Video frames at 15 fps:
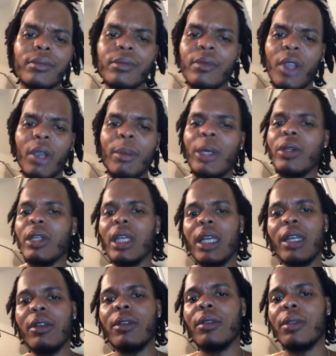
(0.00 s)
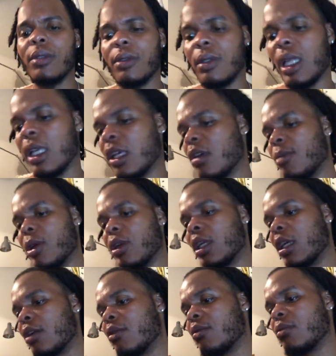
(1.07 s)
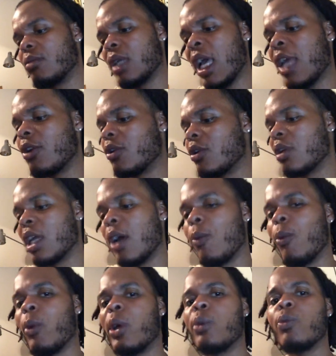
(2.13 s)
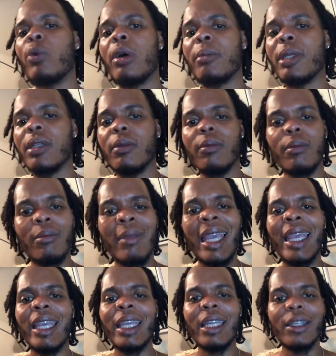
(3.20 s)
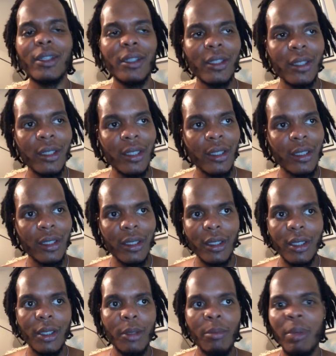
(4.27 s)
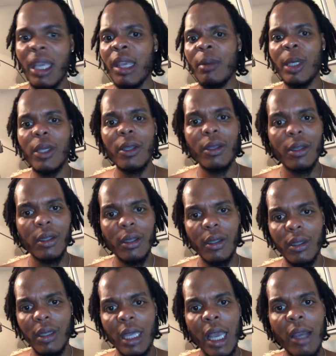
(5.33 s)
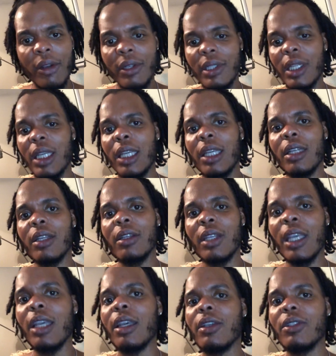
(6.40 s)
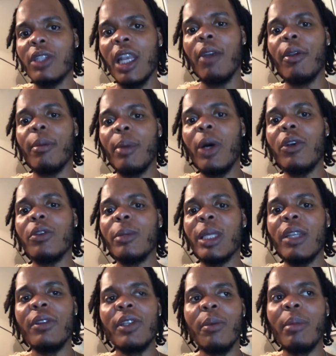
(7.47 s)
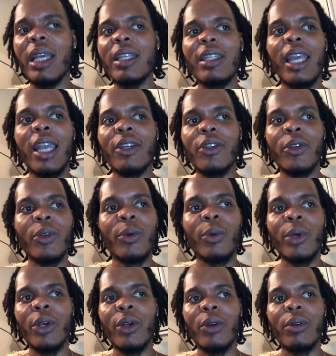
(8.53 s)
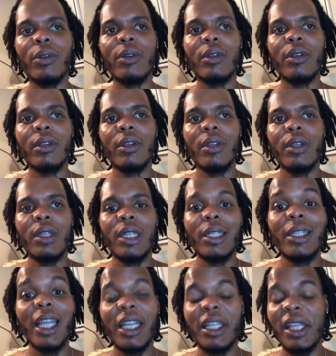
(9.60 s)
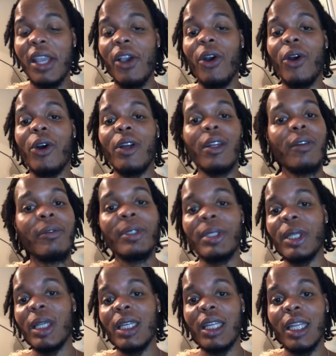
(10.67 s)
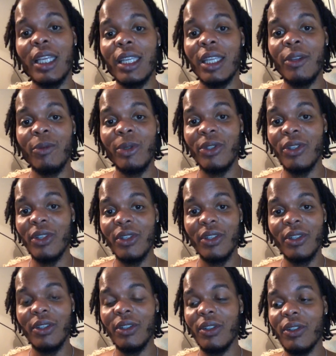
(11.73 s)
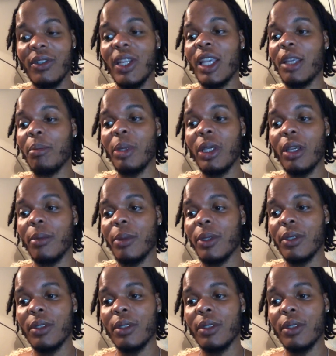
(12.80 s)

come on now. Come on now. I don't know not one woman, man, baby I heard saying, yeah, Chadwick Boseman, he's the best actor in the world. Like they are all of a sudden, like he was just the second becoming.